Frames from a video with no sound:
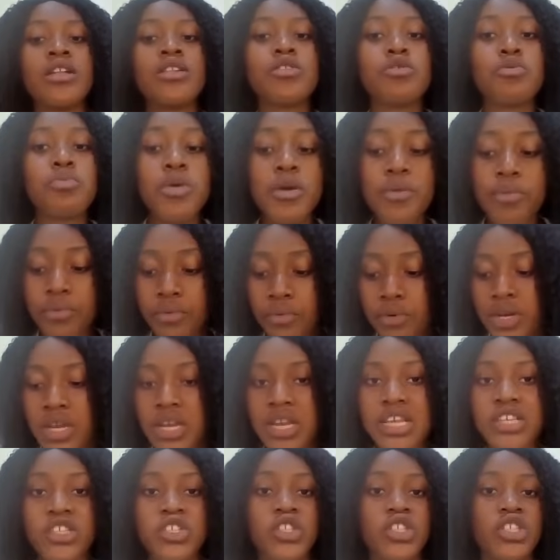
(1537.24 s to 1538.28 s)
to people
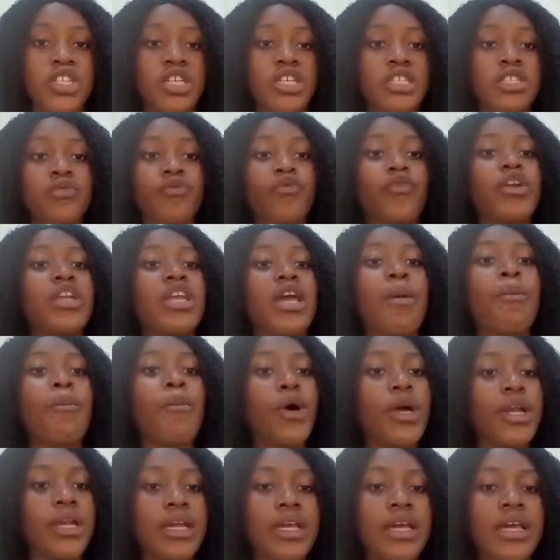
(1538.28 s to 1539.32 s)
in exchange for their
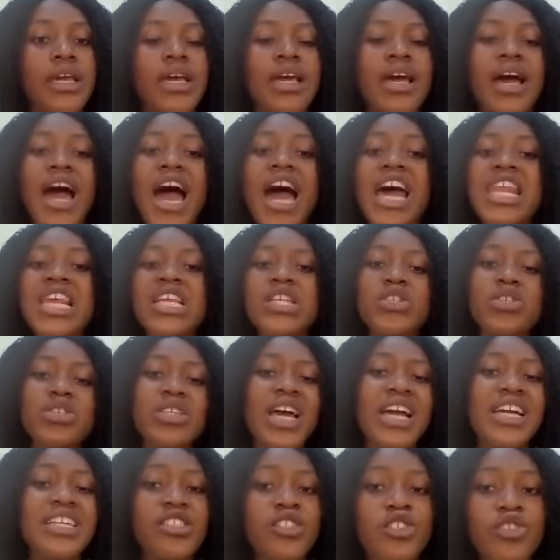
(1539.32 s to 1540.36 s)
money. And in
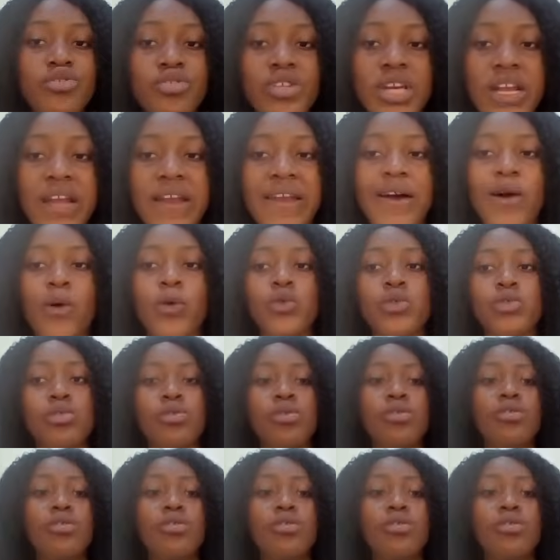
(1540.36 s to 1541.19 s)
tonight's training, I will show